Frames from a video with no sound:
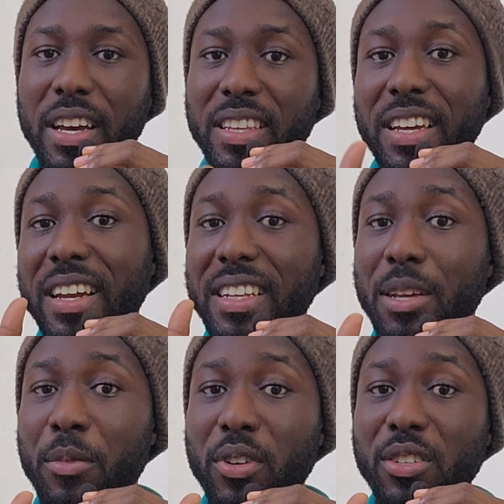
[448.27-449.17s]
I think at that
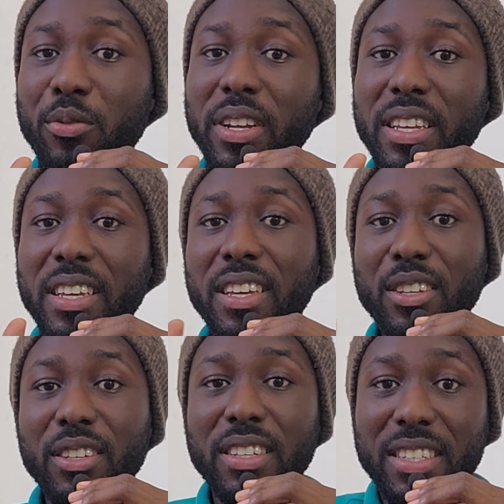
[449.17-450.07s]
time I wasn't really
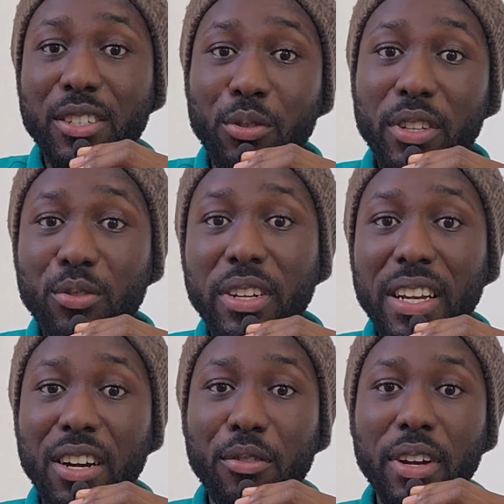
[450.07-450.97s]
still into the
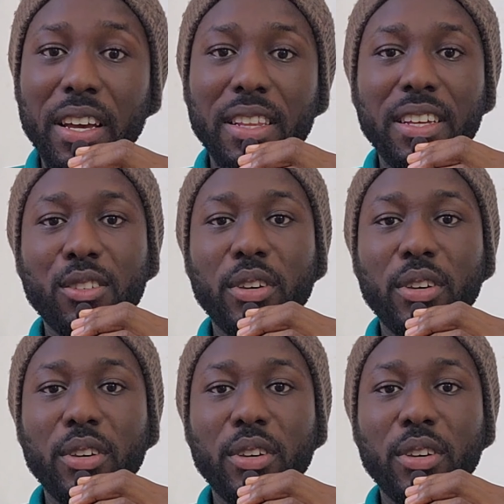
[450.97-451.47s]
Laravel like that.